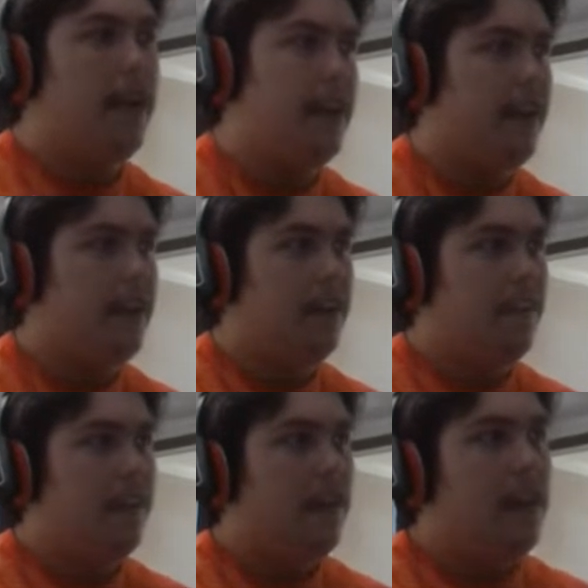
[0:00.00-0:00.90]
here,
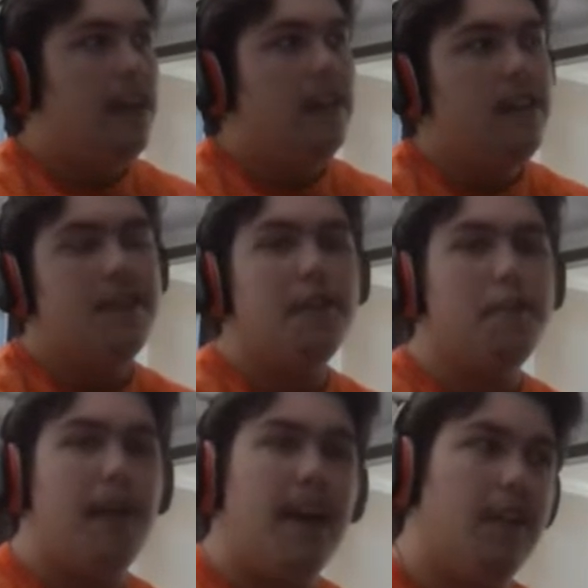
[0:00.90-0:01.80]
this is
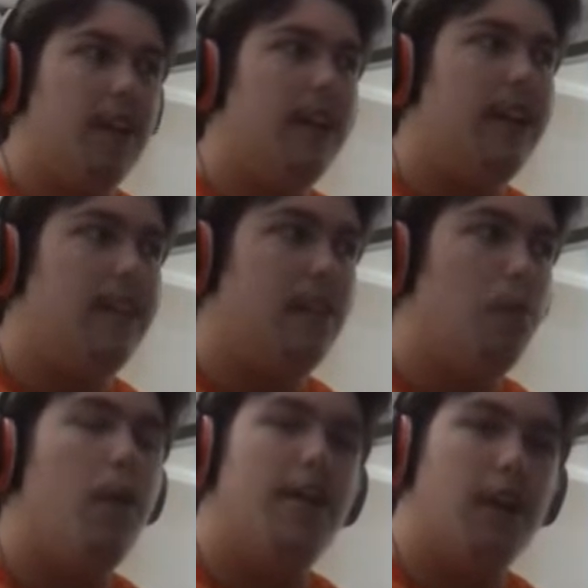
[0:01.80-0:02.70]
basically the
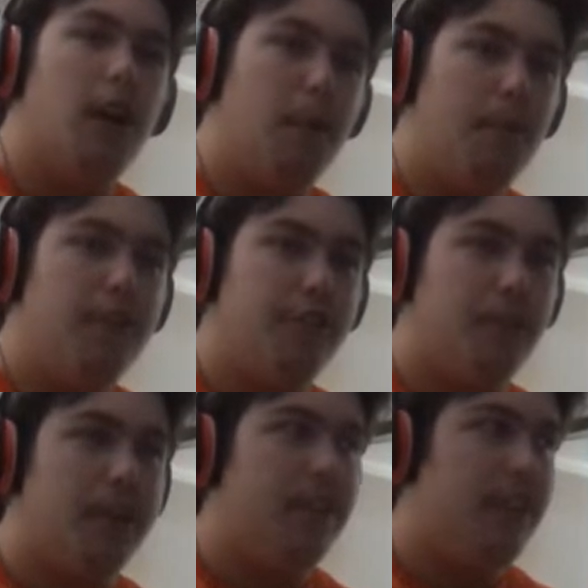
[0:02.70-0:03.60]
Wither armor just
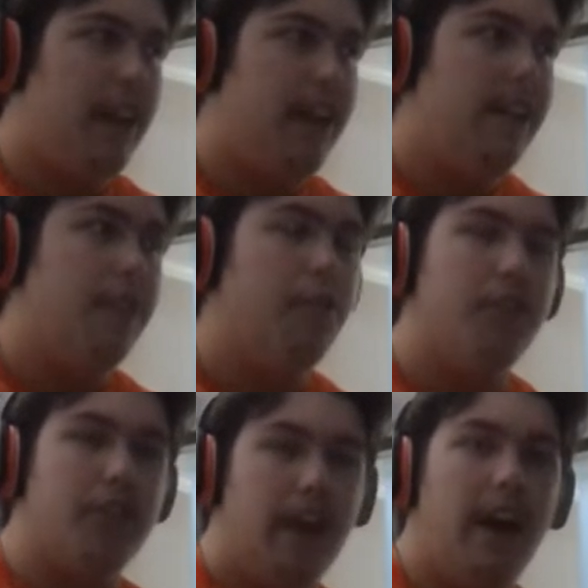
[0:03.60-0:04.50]
reskinned. This
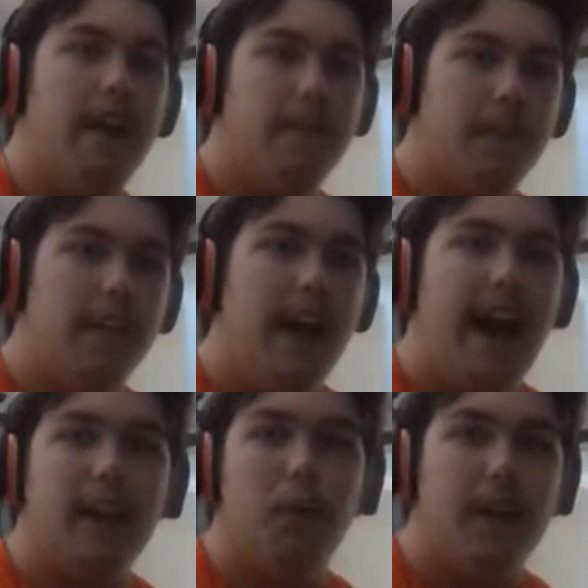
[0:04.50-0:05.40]
was gotten from the
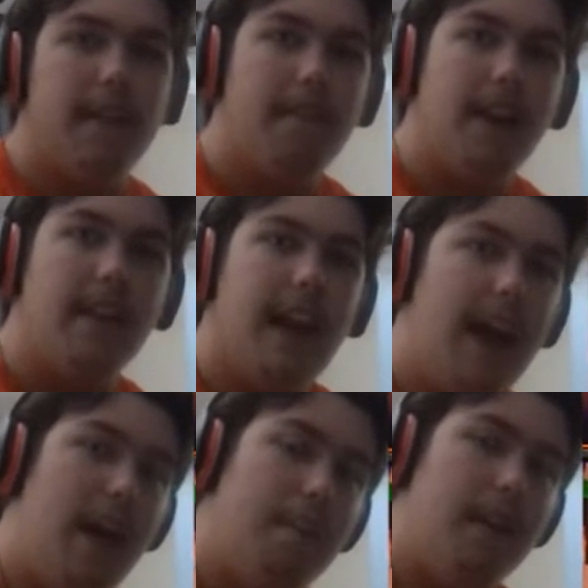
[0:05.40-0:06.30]
Halloween event that
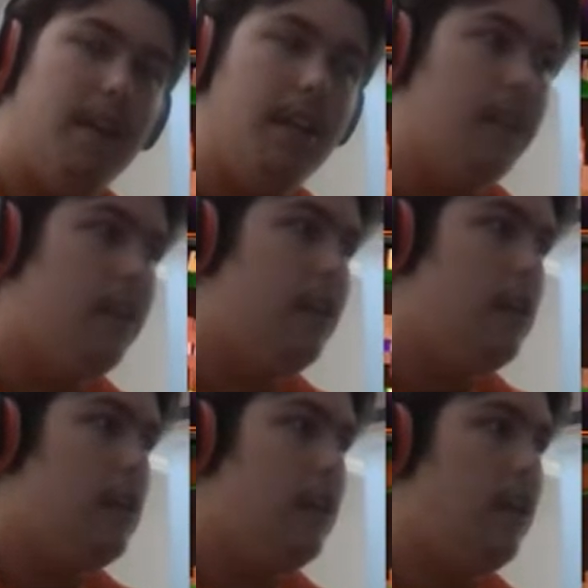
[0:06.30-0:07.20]
happened,
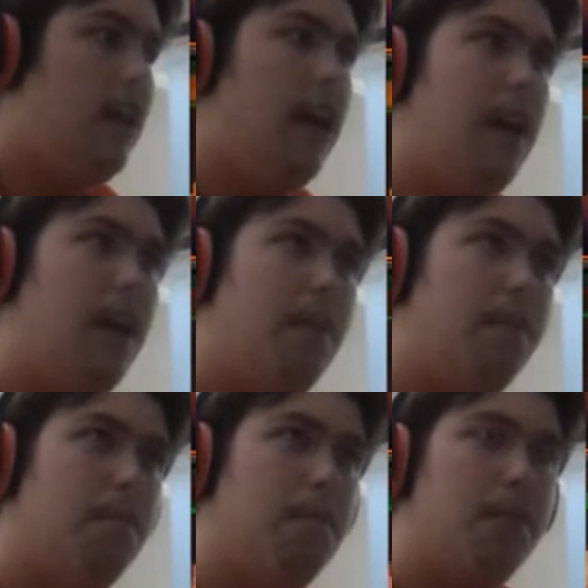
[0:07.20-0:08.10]
I
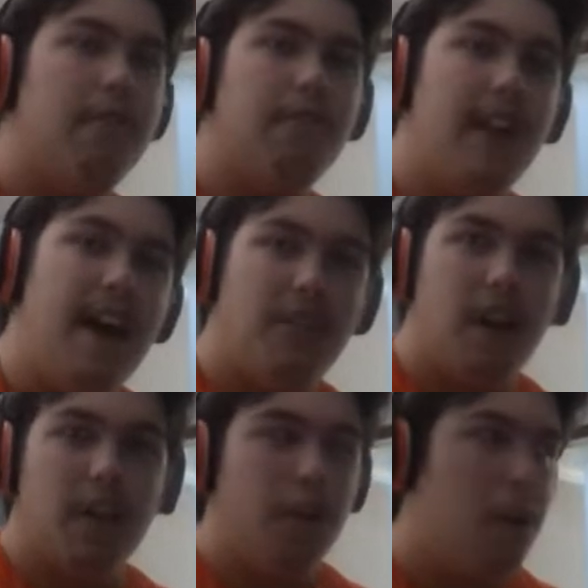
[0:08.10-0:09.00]
believe last
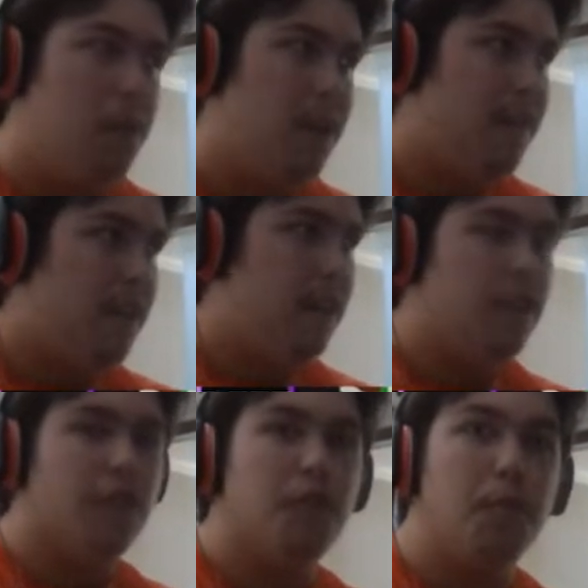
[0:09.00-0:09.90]
October.
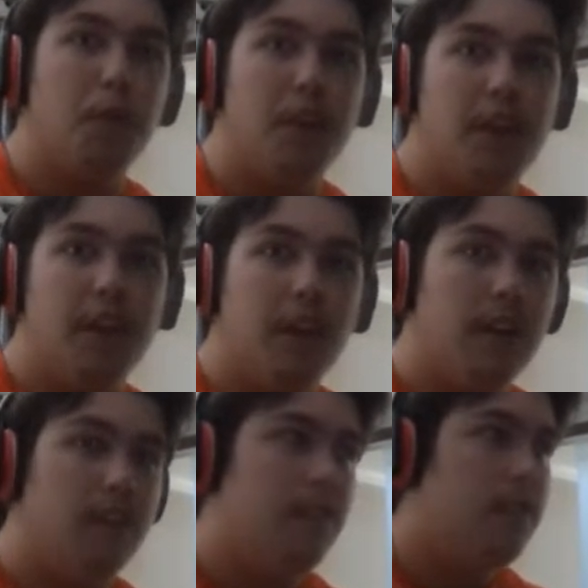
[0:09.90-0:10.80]
The
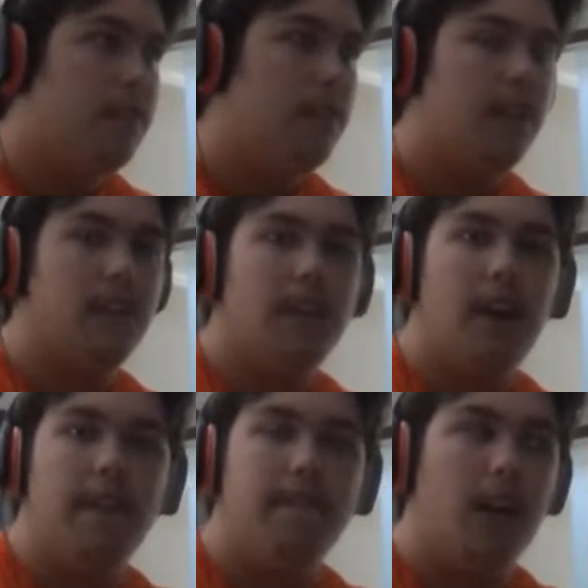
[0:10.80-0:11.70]
spookier
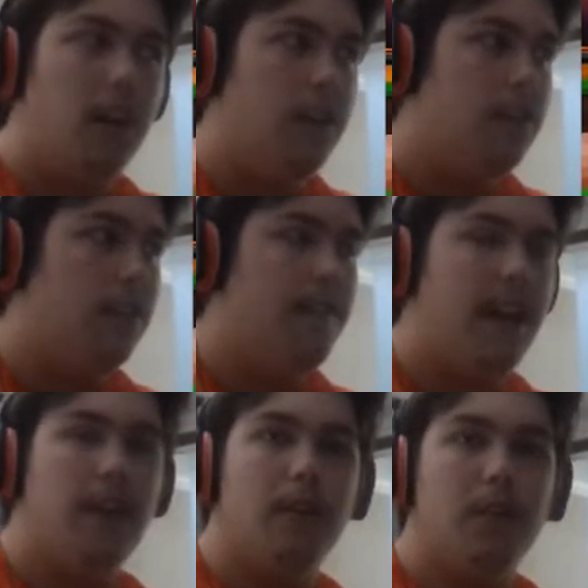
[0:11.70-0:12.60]
fall
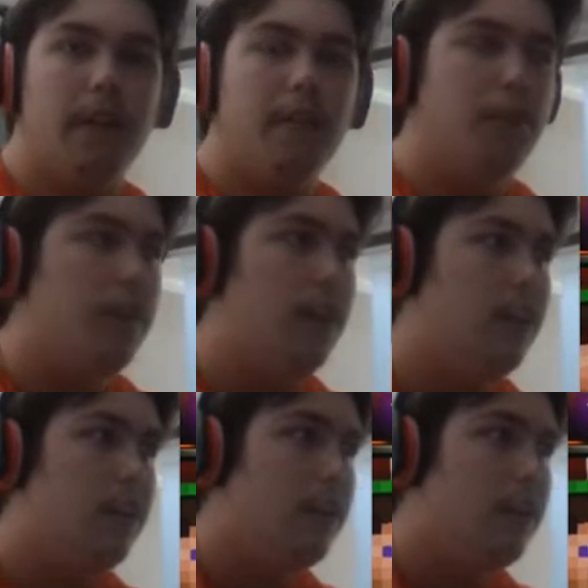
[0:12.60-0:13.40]
event or whatever it was called.